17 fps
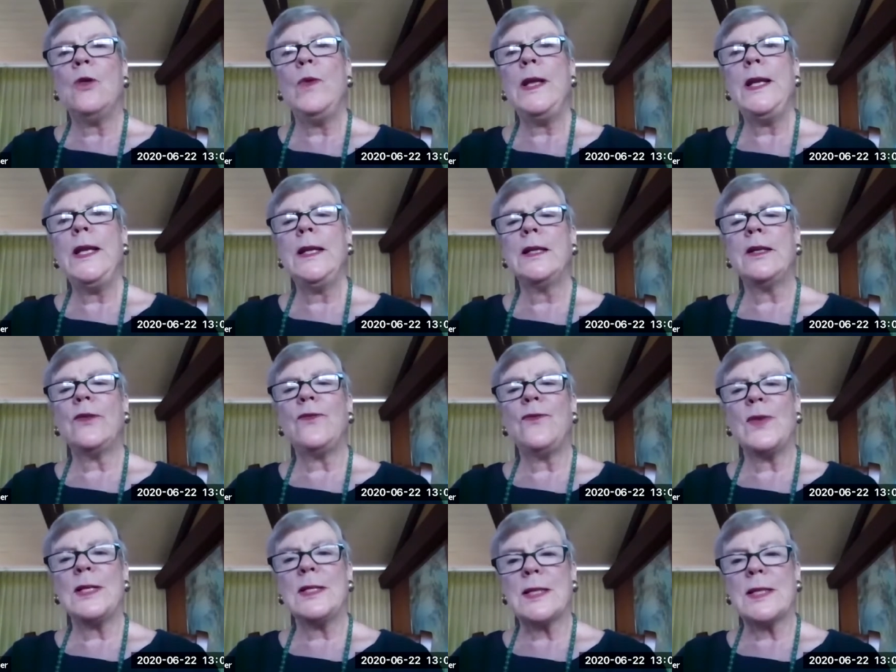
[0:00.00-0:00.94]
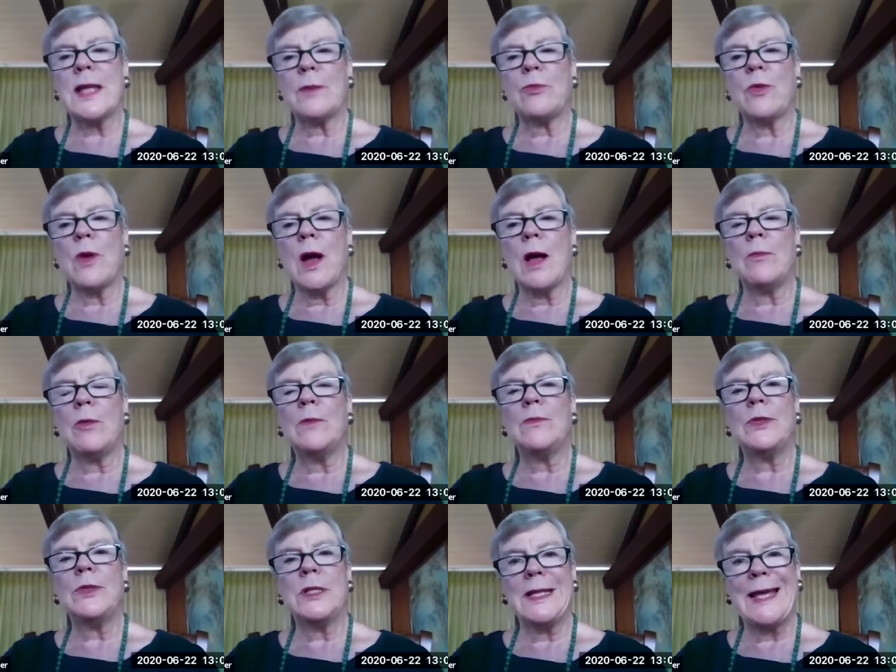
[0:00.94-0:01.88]
We needed to fix that
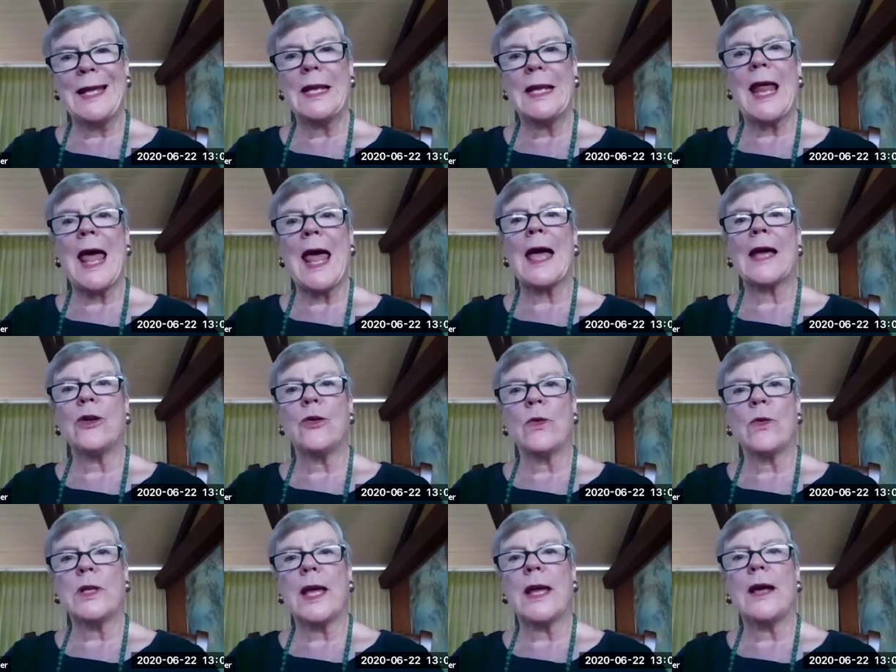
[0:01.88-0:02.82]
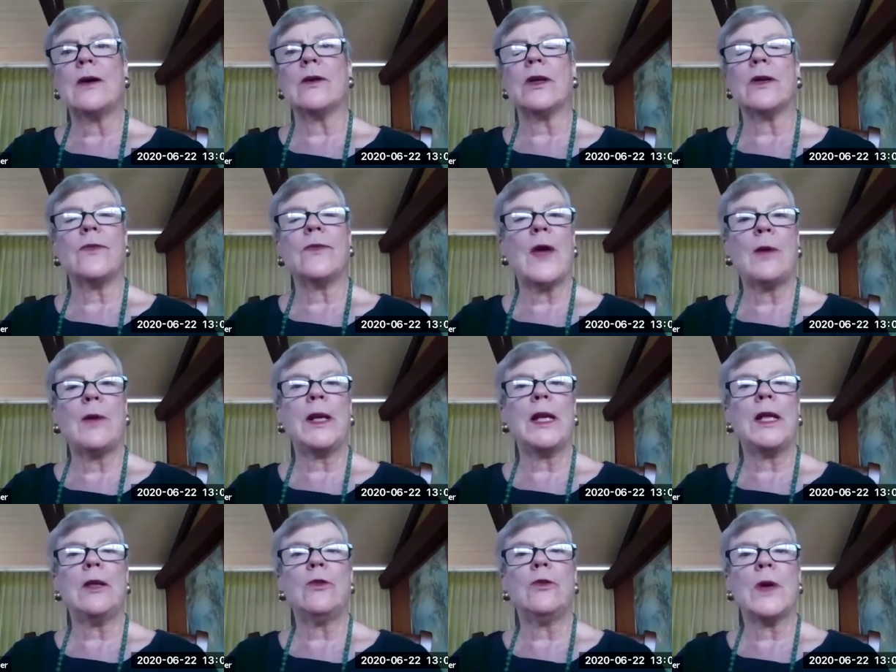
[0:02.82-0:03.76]
problem to get an accurate count of how
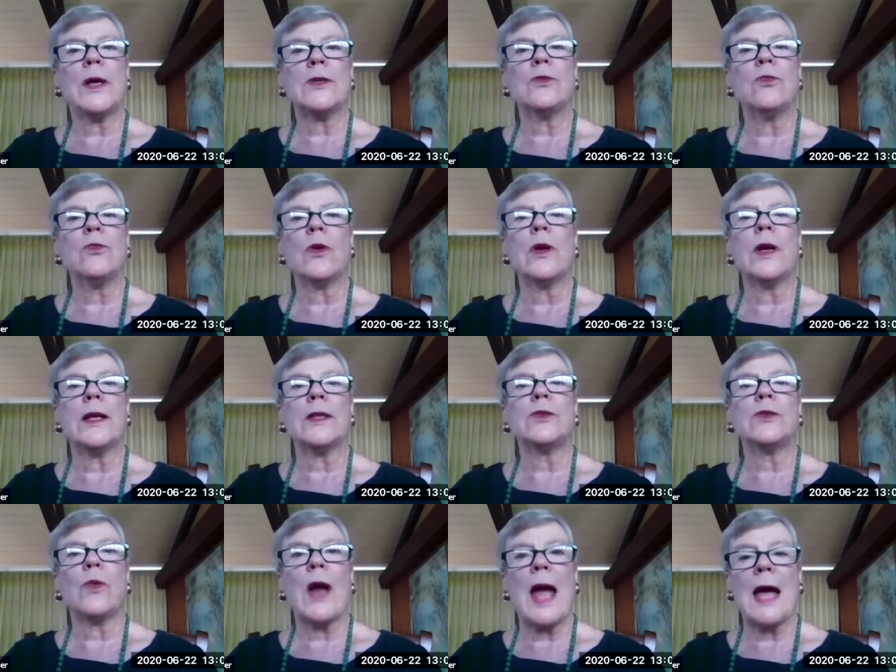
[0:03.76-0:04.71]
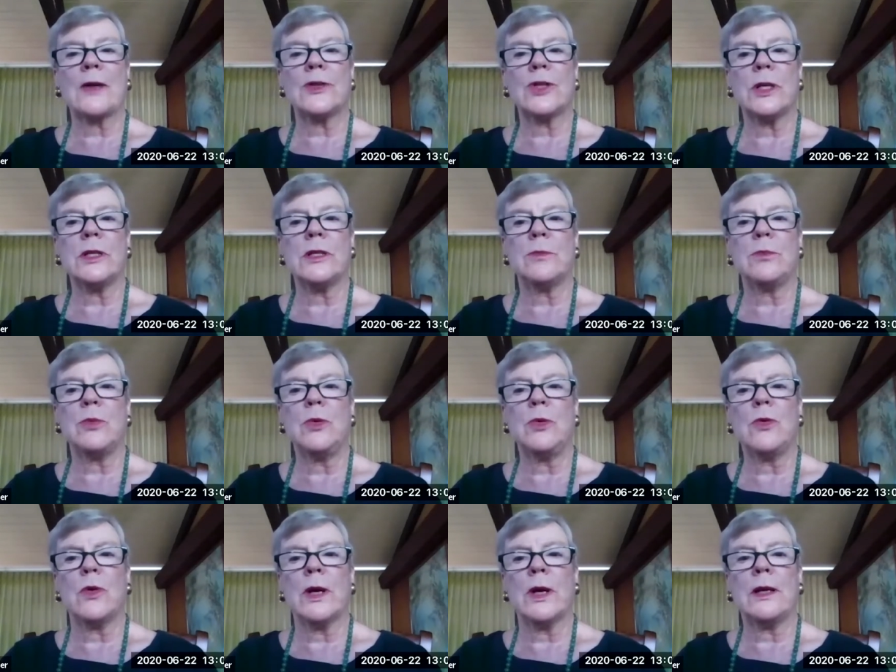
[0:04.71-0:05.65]
many US warheads were actually
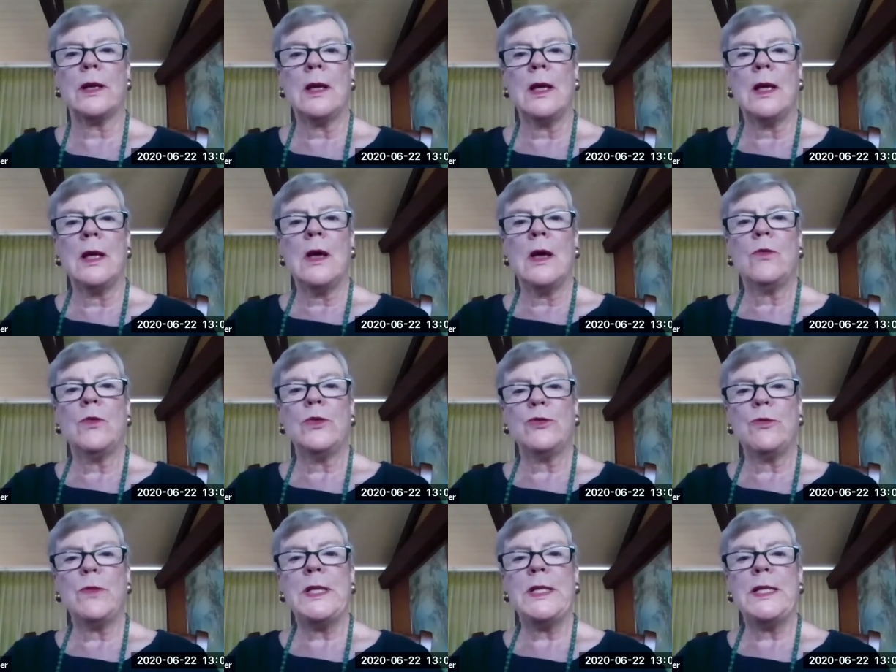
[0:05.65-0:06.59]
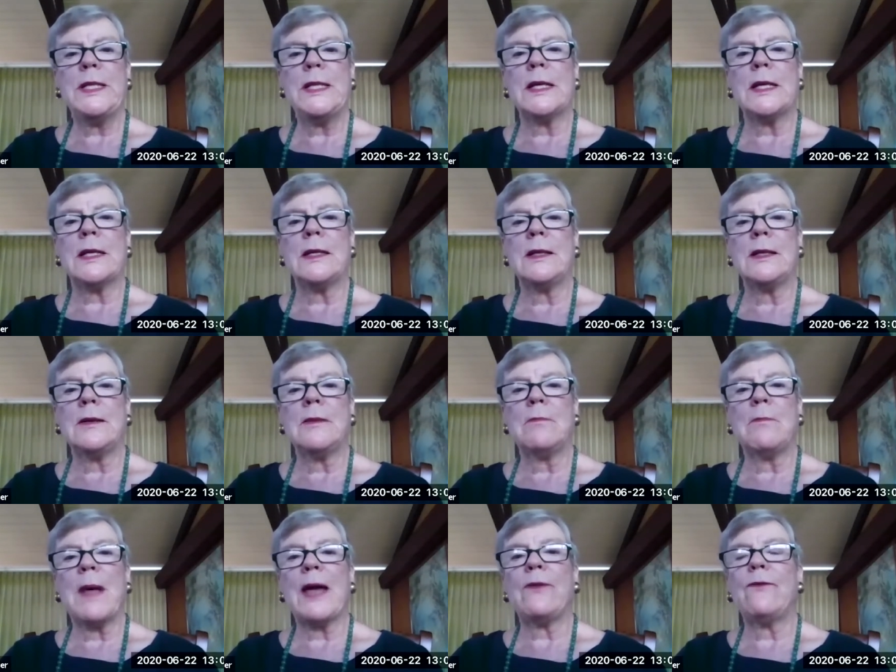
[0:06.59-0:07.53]
deployed, which we did
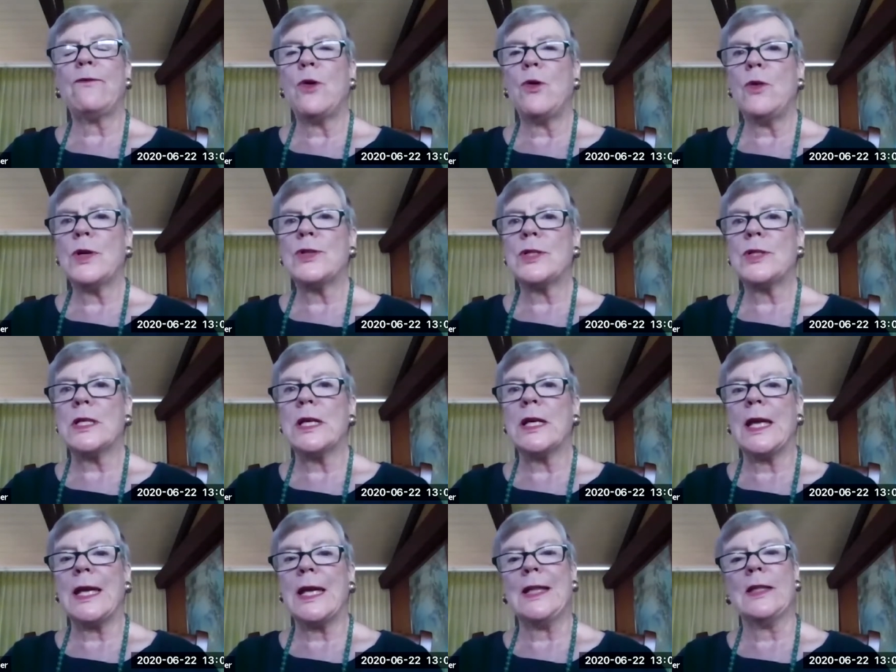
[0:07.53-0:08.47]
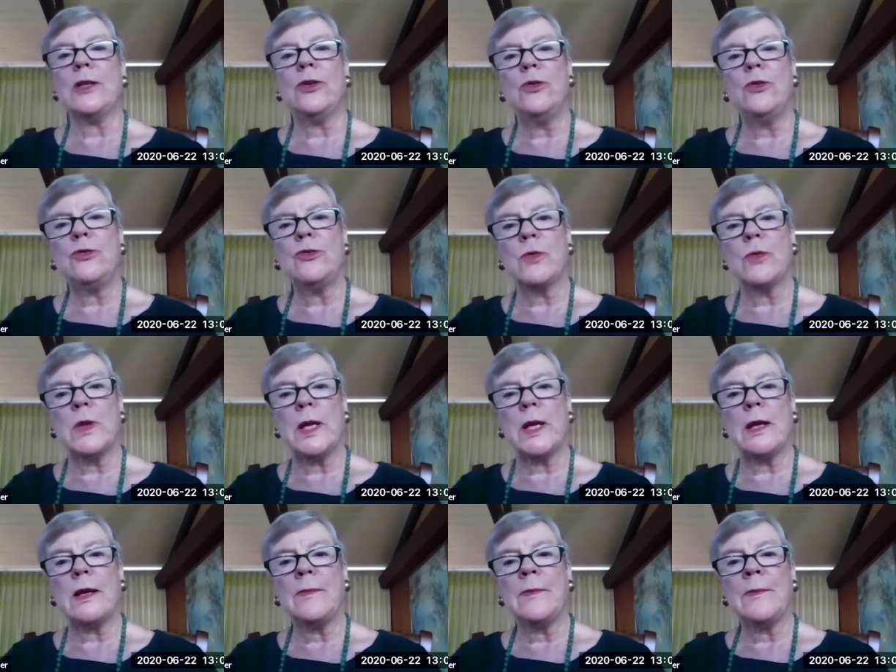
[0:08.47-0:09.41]
by focusing in the new
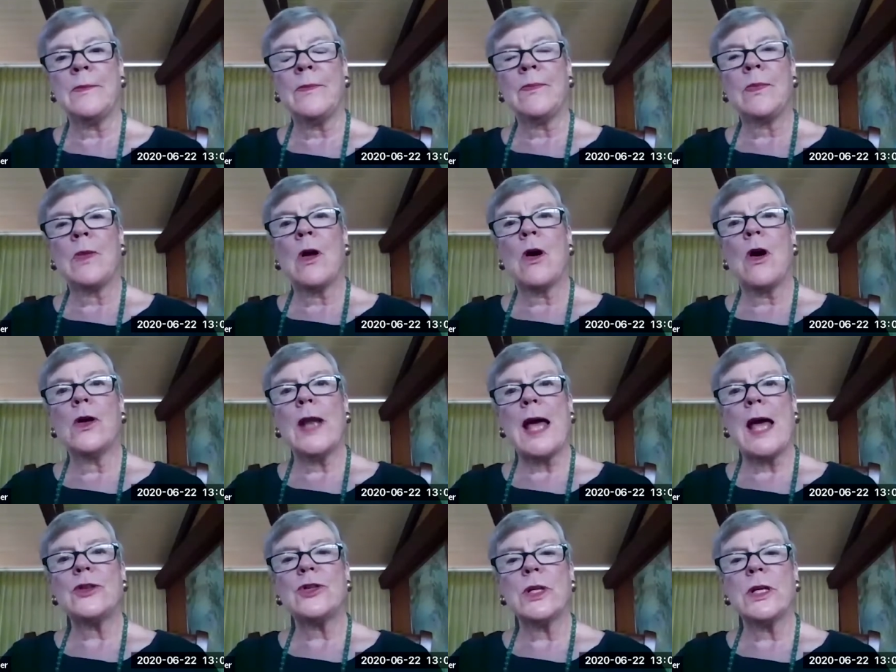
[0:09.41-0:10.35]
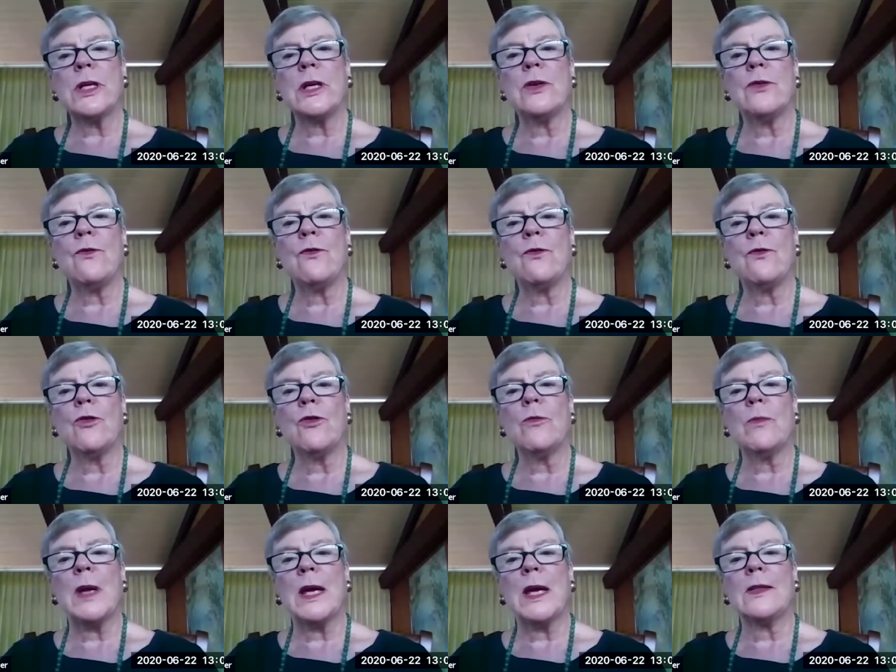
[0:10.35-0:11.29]
treaty on actually
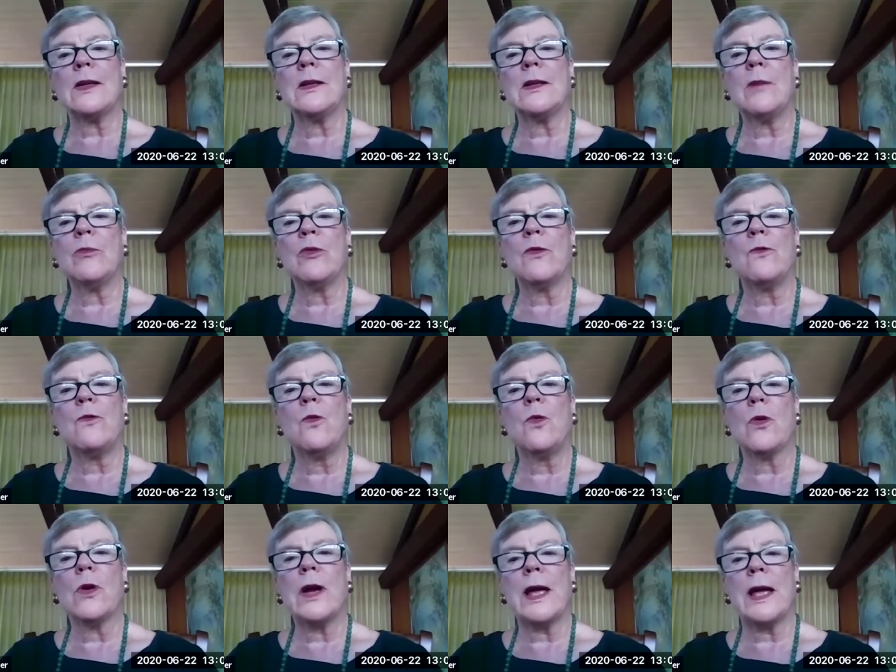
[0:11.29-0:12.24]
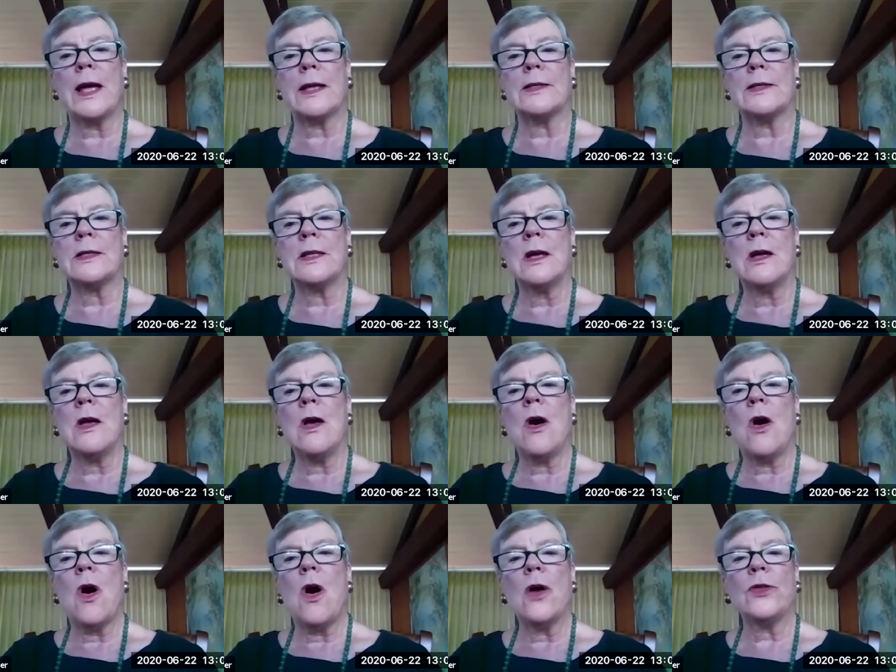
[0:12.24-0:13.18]
confirming the number of warheads
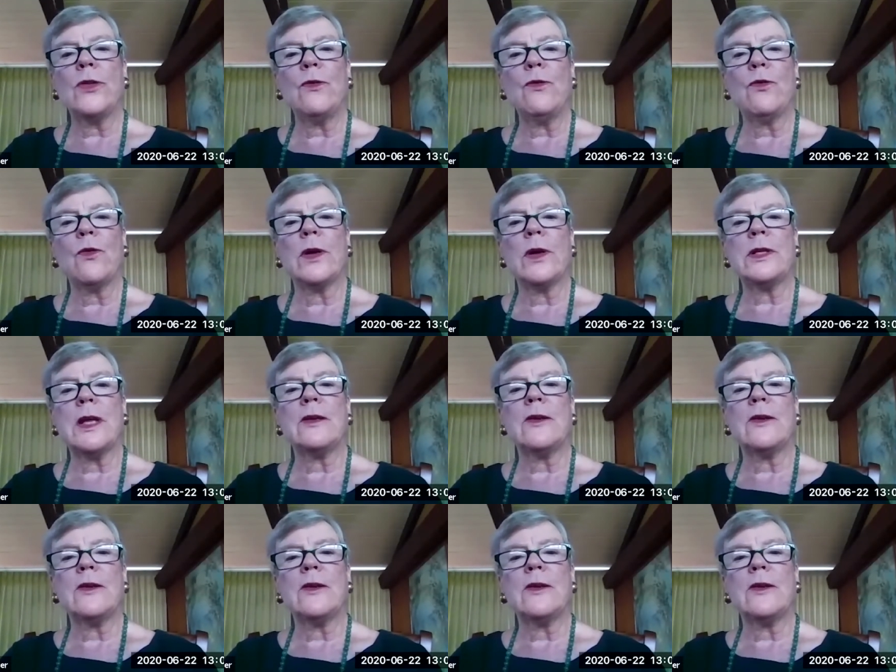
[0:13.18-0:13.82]
on the front